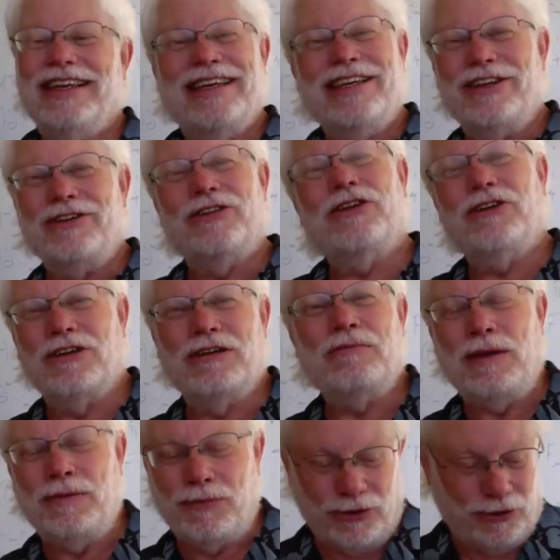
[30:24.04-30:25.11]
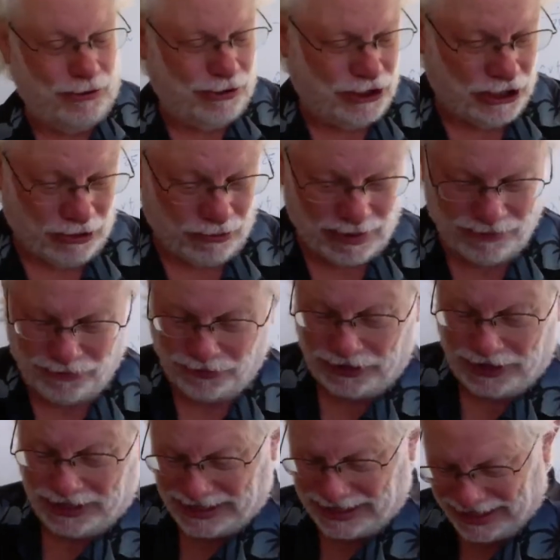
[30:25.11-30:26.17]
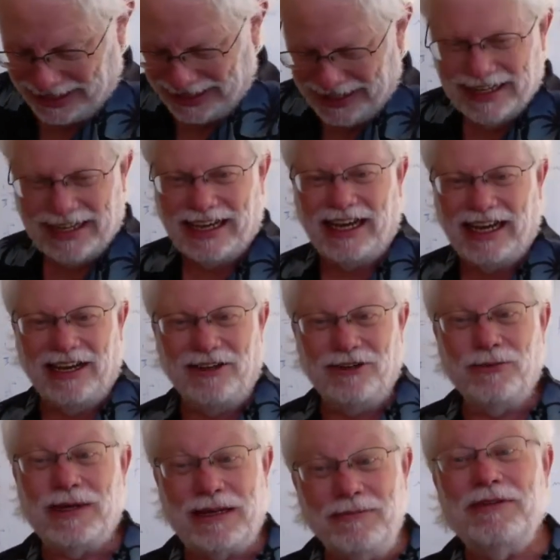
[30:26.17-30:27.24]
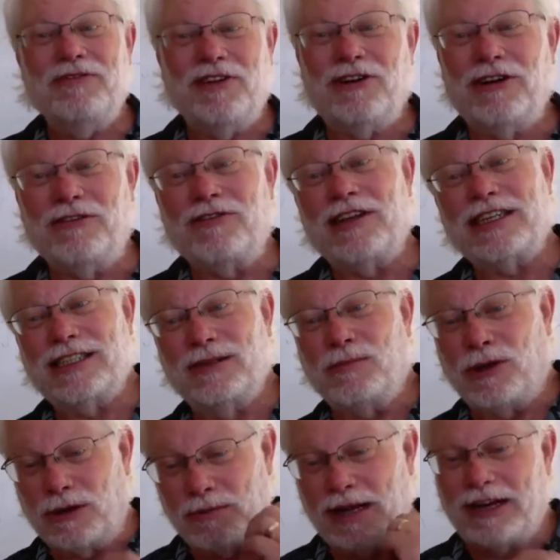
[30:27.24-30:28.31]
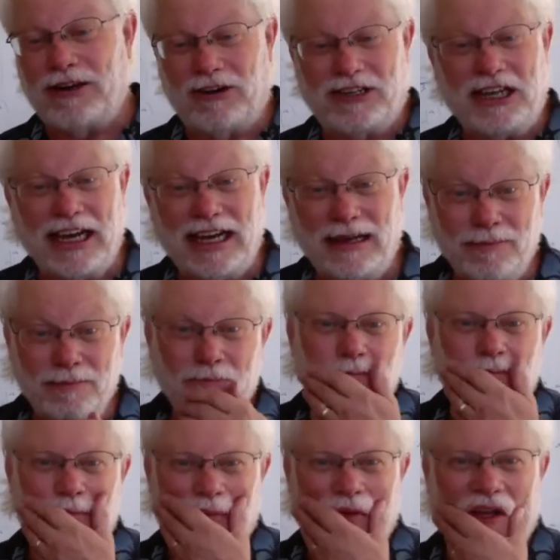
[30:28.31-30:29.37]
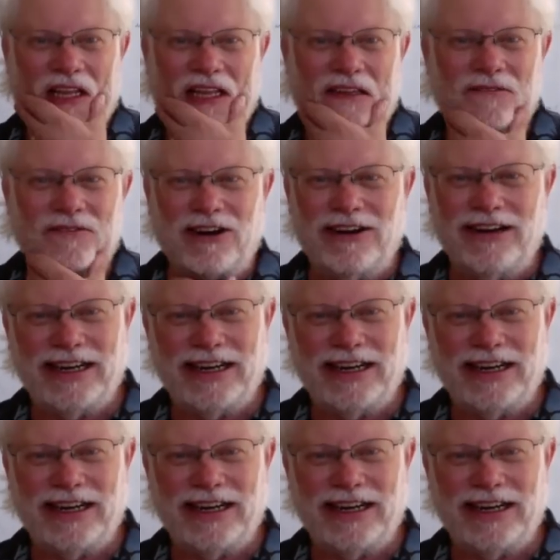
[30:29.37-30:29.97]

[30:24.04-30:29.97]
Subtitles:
you're the only people who show up for this, we can be very flexible about our time, at the very